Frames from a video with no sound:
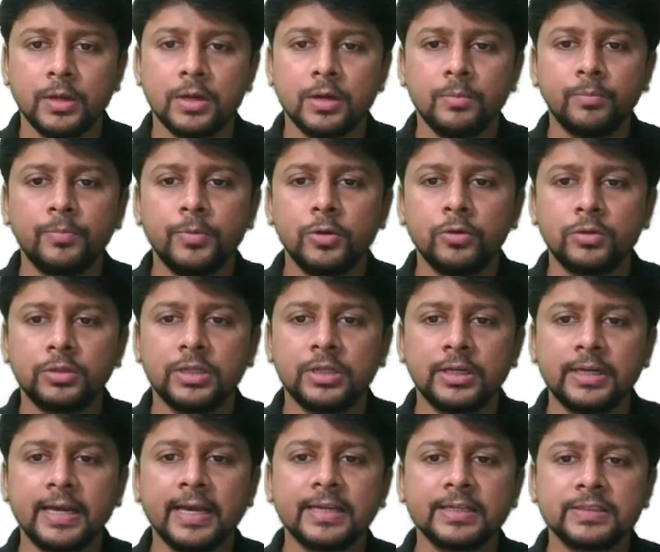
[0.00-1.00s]
compute the
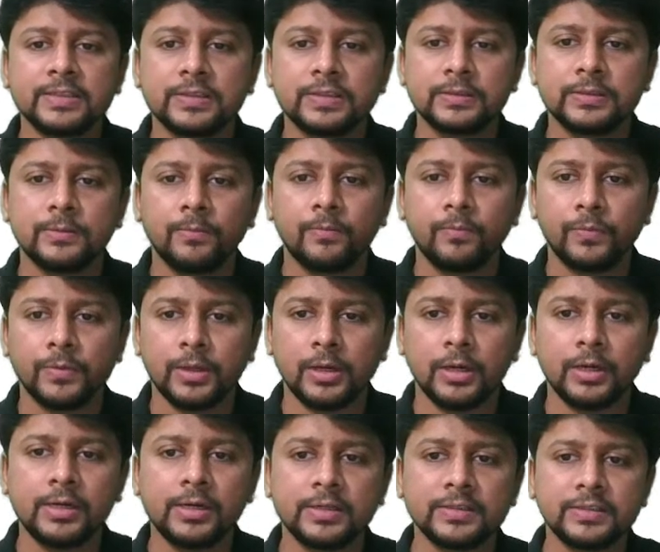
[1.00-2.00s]
tax
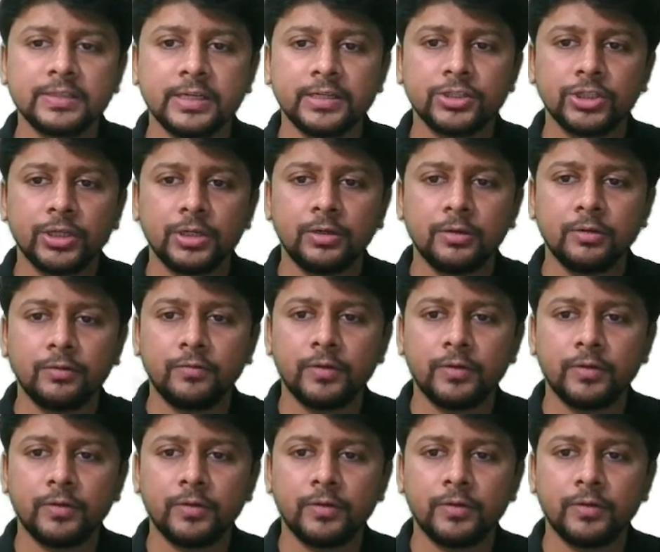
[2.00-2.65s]
under section